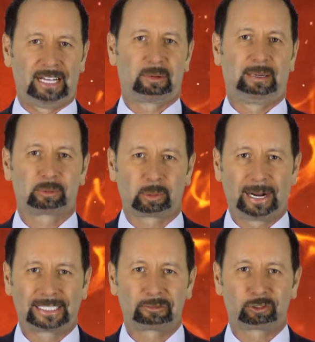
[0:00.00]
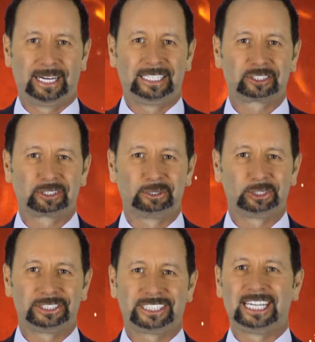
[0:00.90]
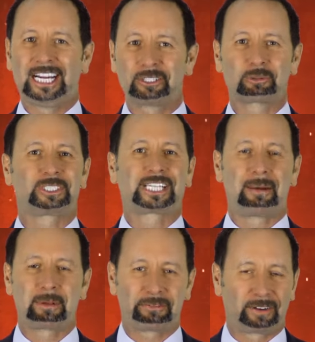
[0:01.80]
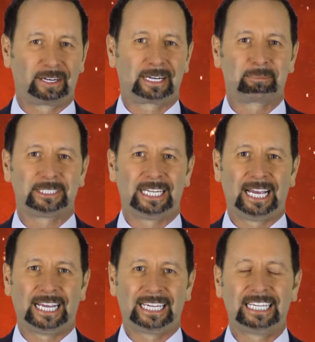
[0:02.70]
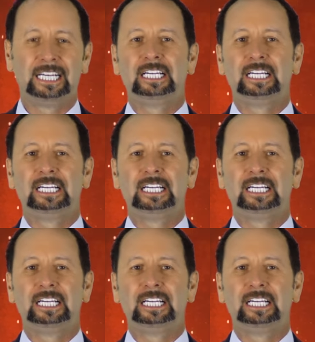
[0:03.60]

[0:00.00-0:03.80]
Alan Ramp's Proactive Training Solutions, and here's what's got me fired up today.